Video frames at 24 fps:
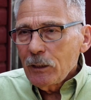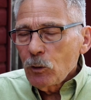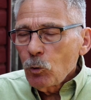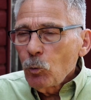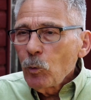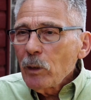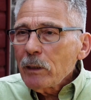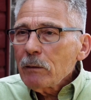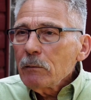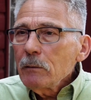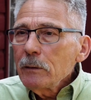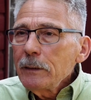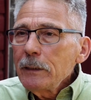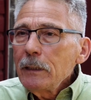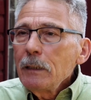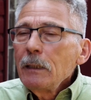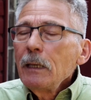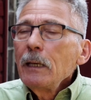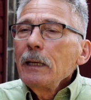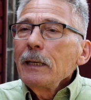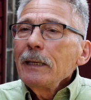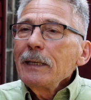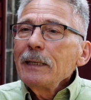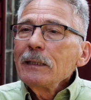quickly,
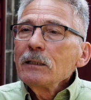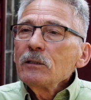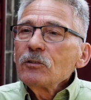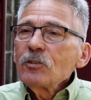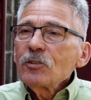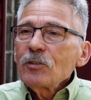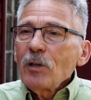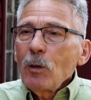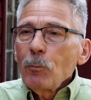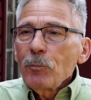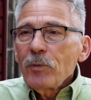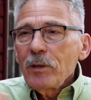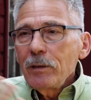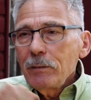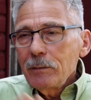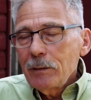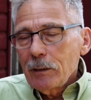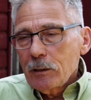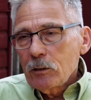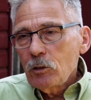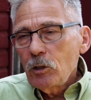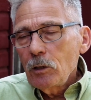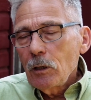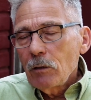is something
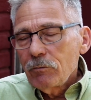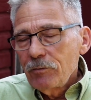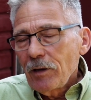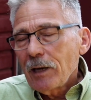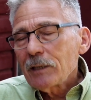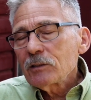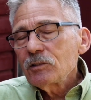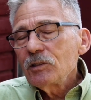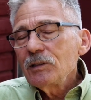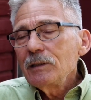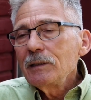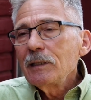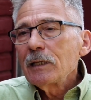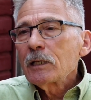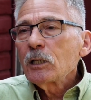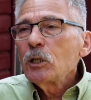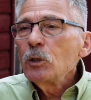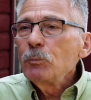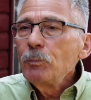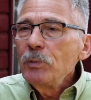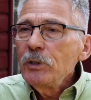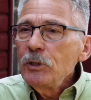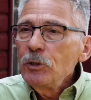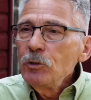that a vaccine that
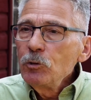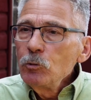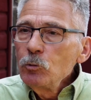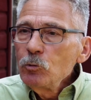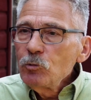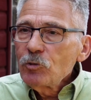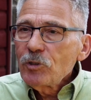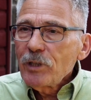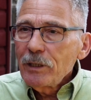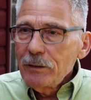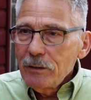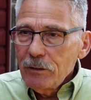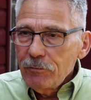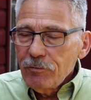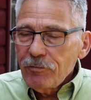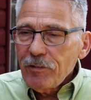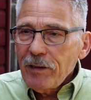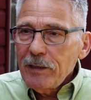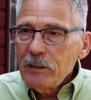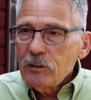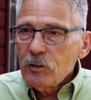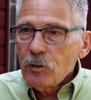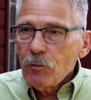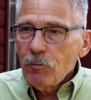could be used in the
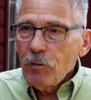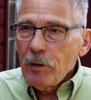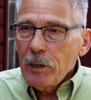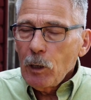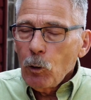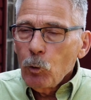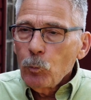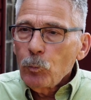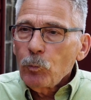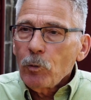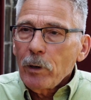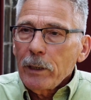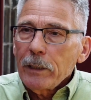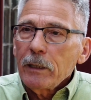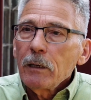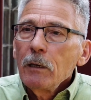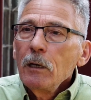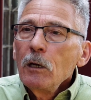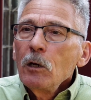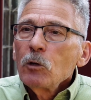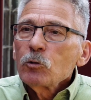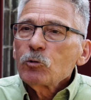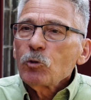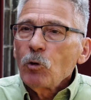face of an outbreak.
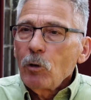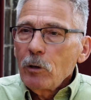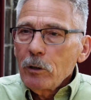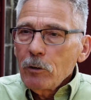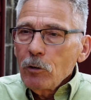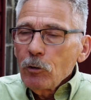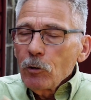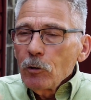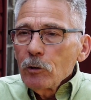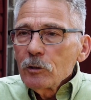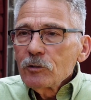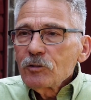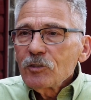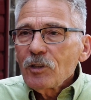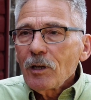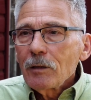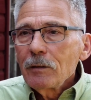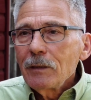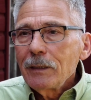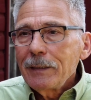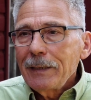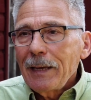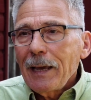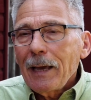So a herd
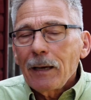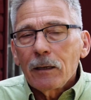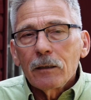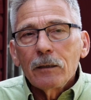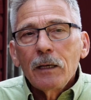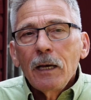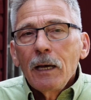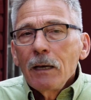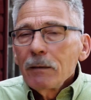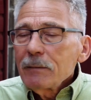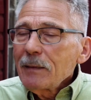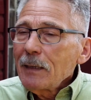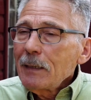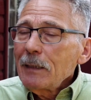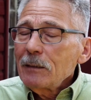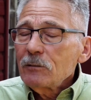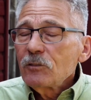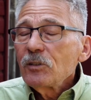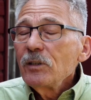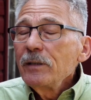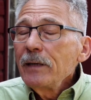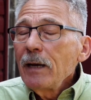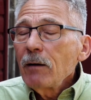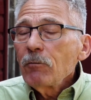suddenly ha that
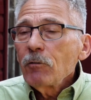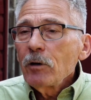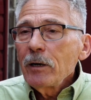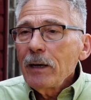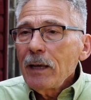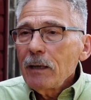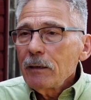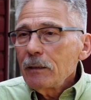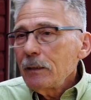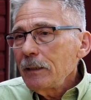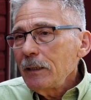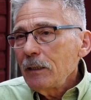has never had a